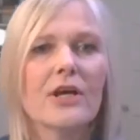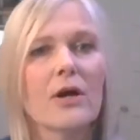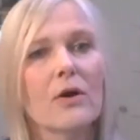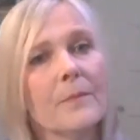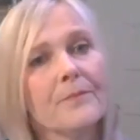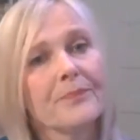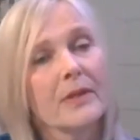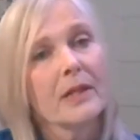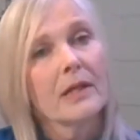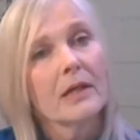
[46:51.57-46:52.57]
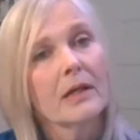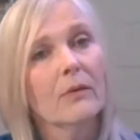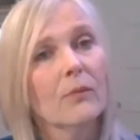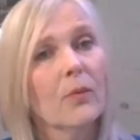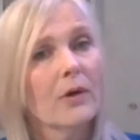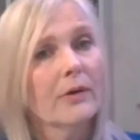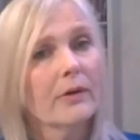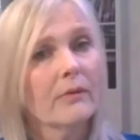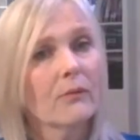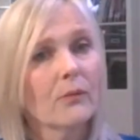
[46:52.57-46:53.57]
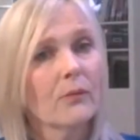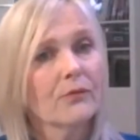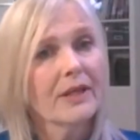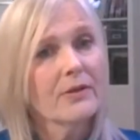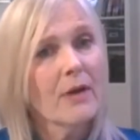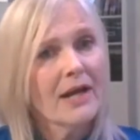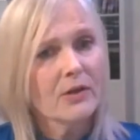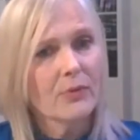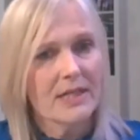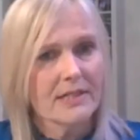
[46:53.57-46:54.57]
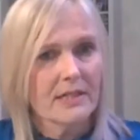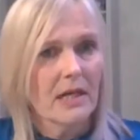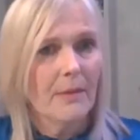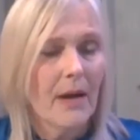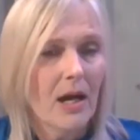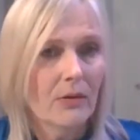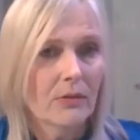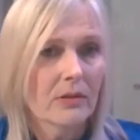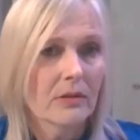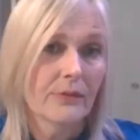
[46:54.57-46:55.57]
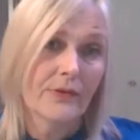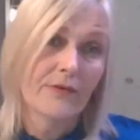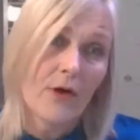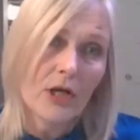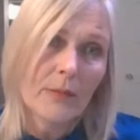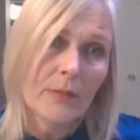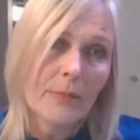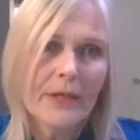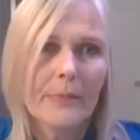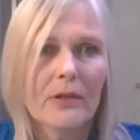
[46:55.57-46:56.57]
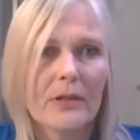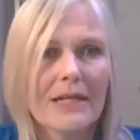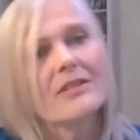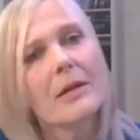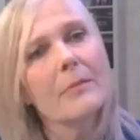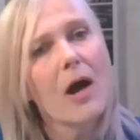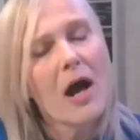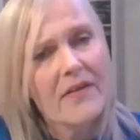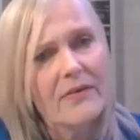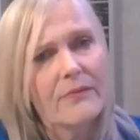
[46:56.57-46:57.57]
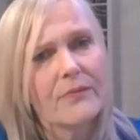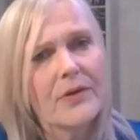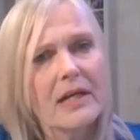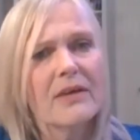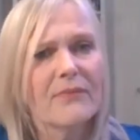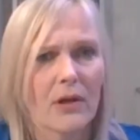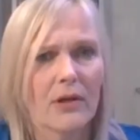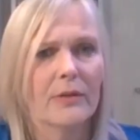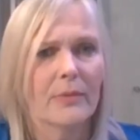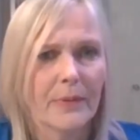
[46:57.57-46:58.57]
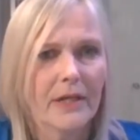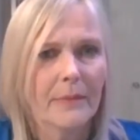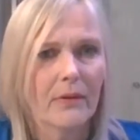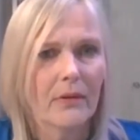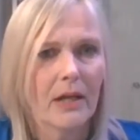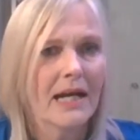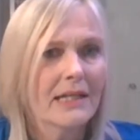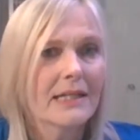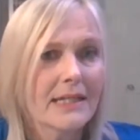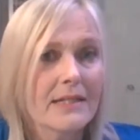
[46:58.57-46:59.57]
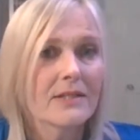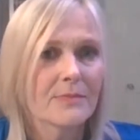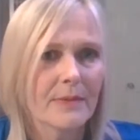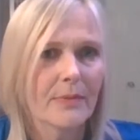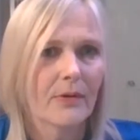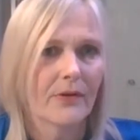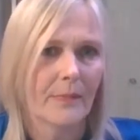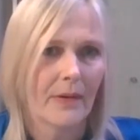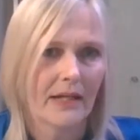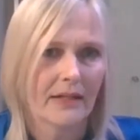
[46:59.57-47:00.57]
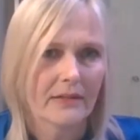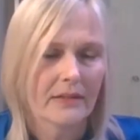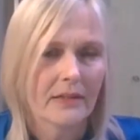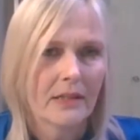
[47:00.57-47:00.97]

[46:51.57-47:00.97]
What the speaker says: So when you had a question about the vulnerable people, and some other really vulnerable people are indigenous people on the planet,